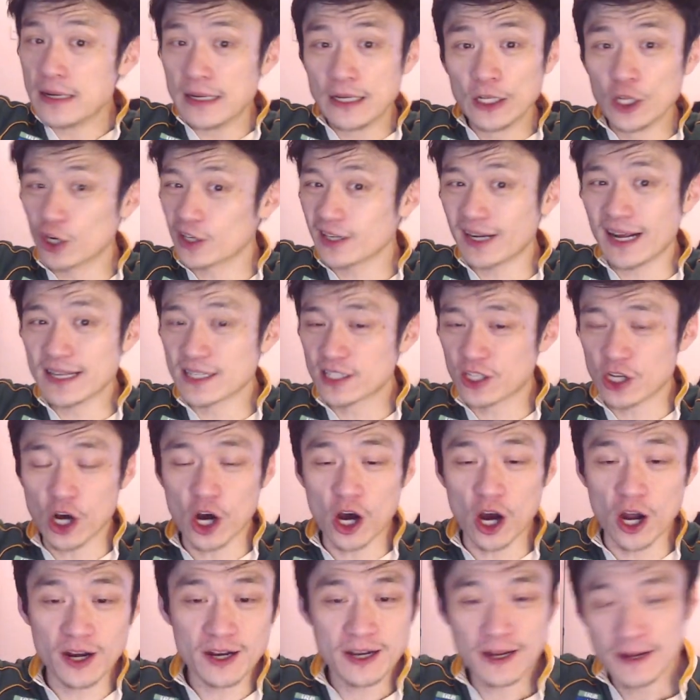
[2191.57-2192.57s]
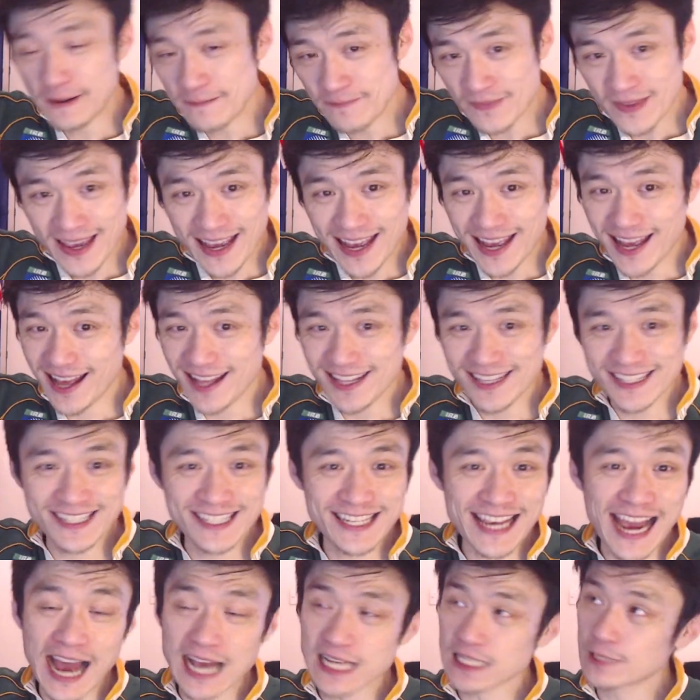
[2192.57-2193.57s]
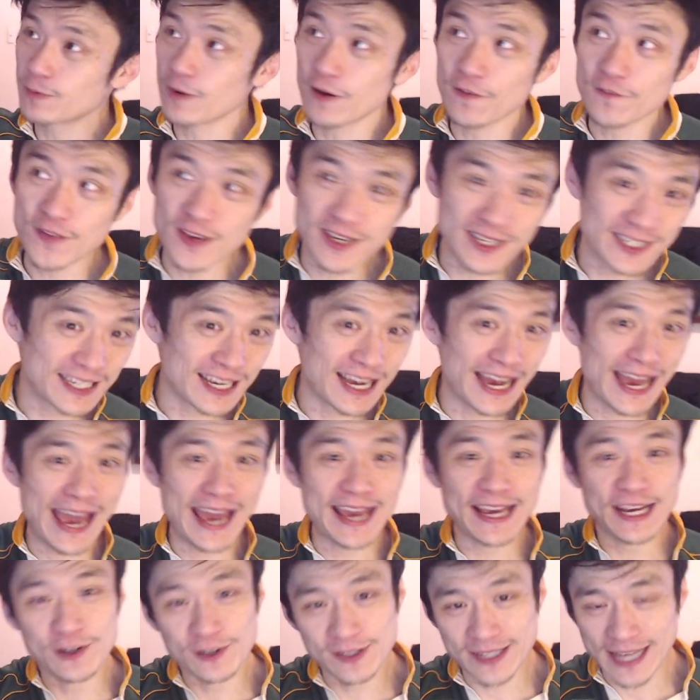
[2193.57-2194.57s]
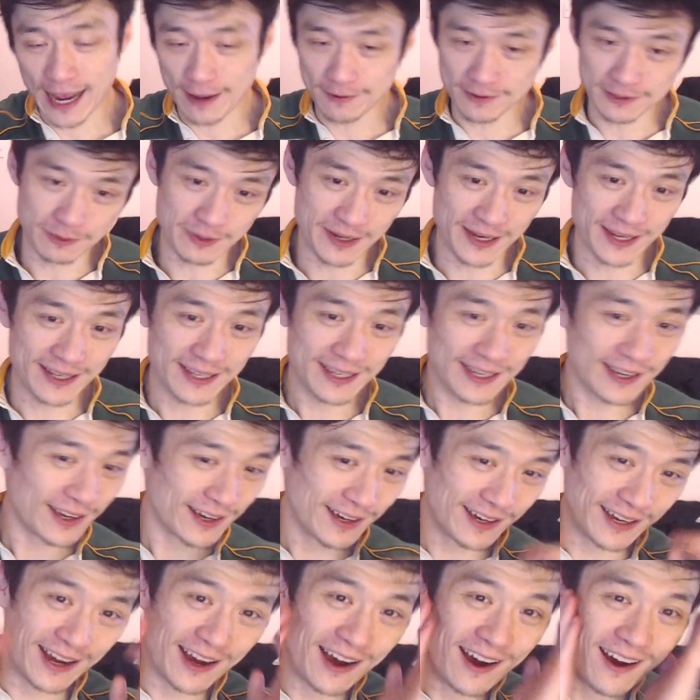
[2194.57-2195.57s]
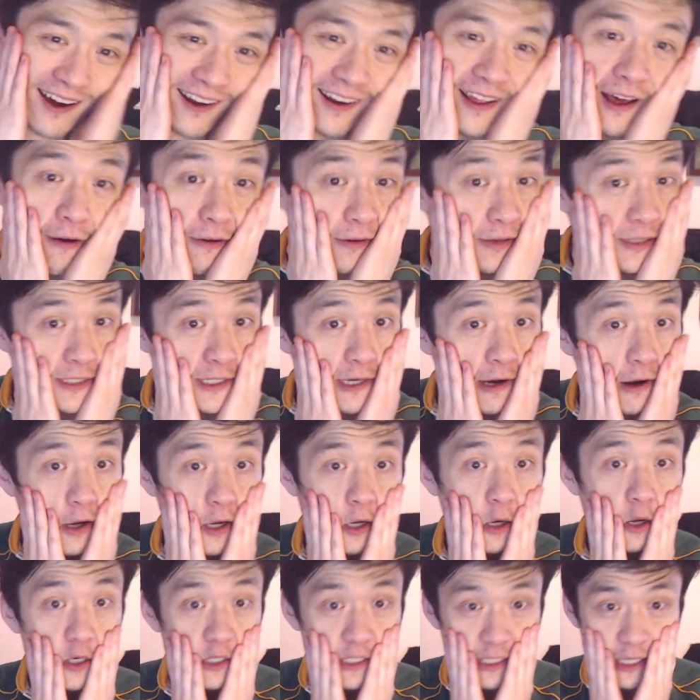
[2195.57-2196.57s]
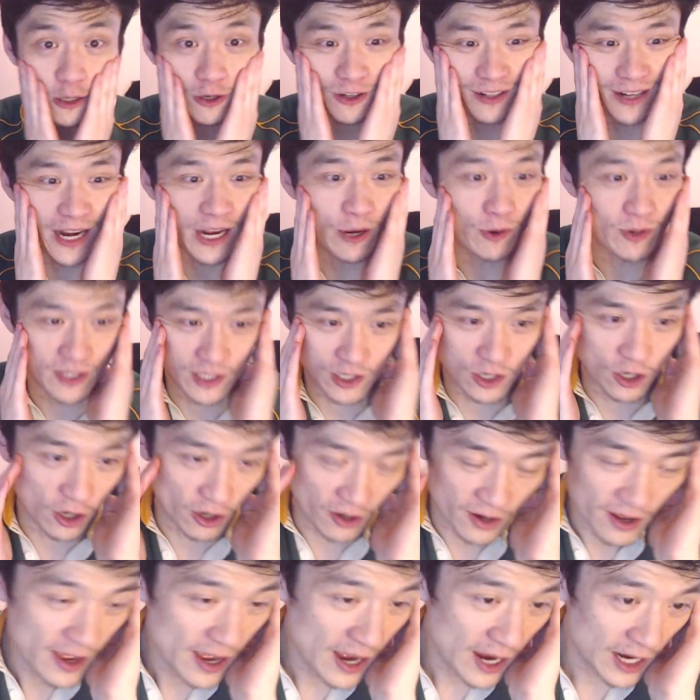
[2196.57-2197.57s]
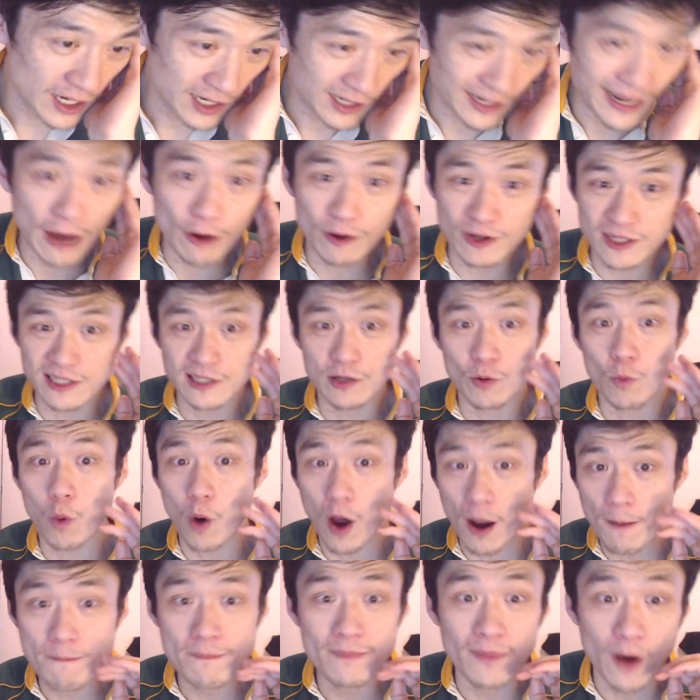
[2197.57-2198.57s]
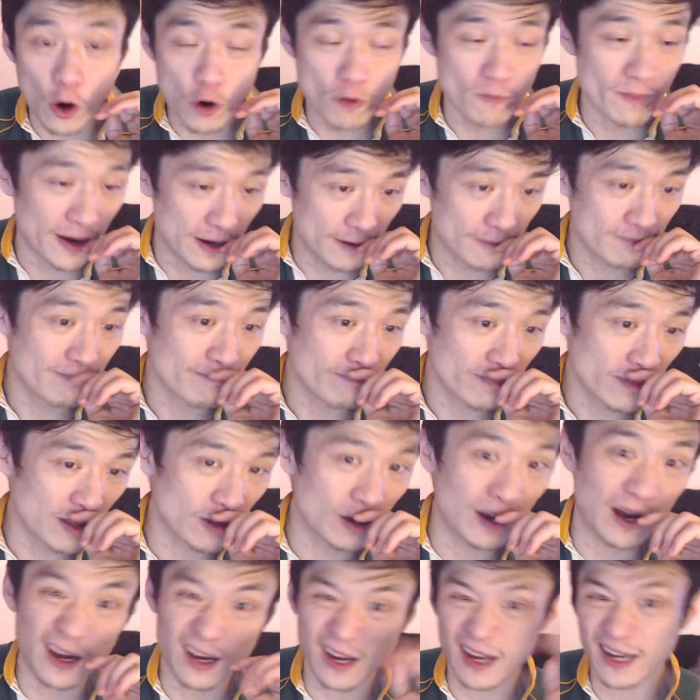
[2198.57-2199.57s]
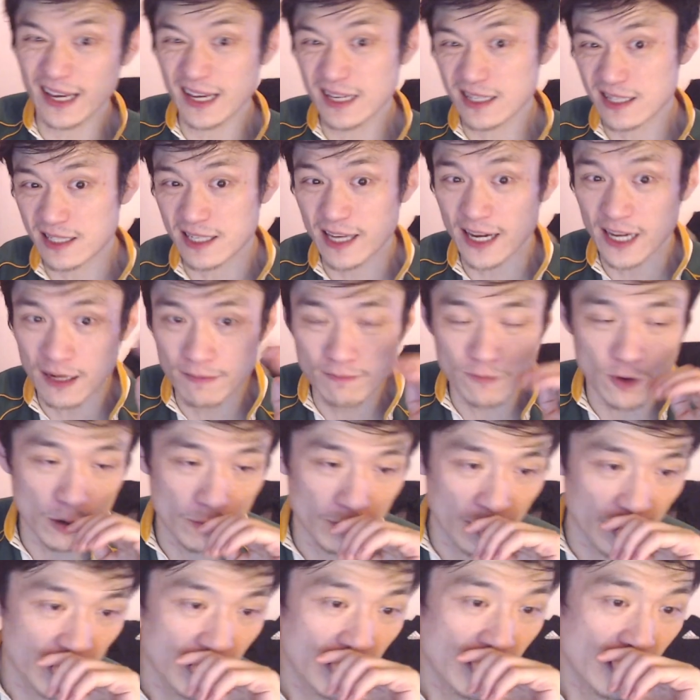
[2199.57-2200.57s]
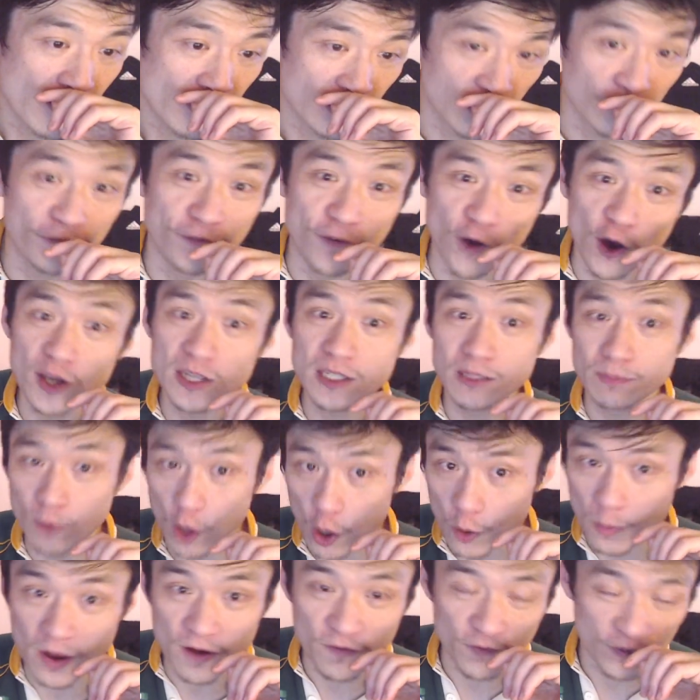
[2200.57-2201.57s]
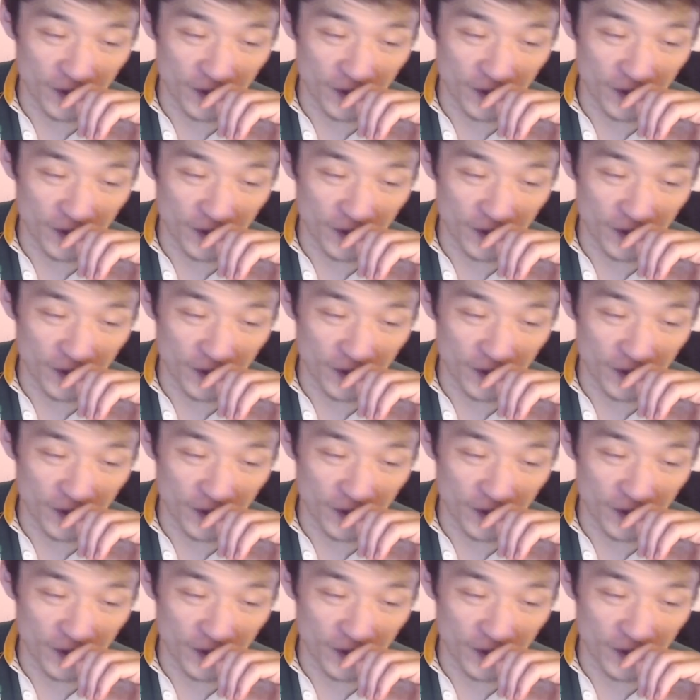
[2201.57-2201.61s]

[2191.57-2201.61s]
Look like he's gone. Jasper Visa ankle tap swing. Oh, that was so close. Looked like he was gone. That was the one moment, I guess second moment. The first moment for